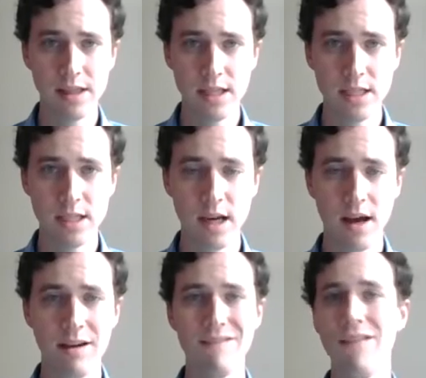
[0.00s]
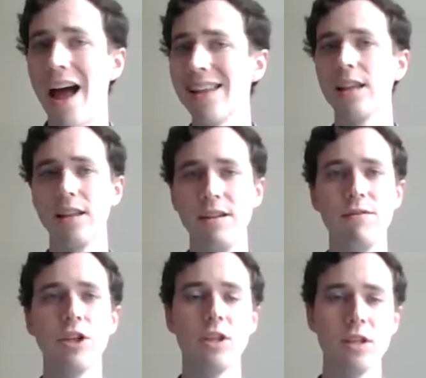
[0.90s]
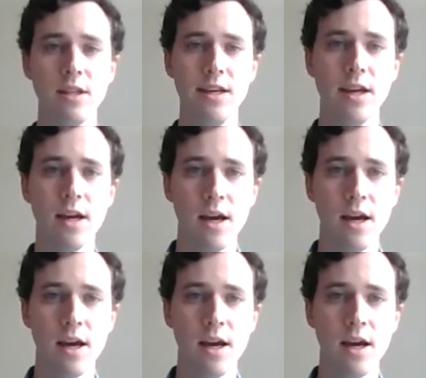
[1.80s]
East violently, viciously,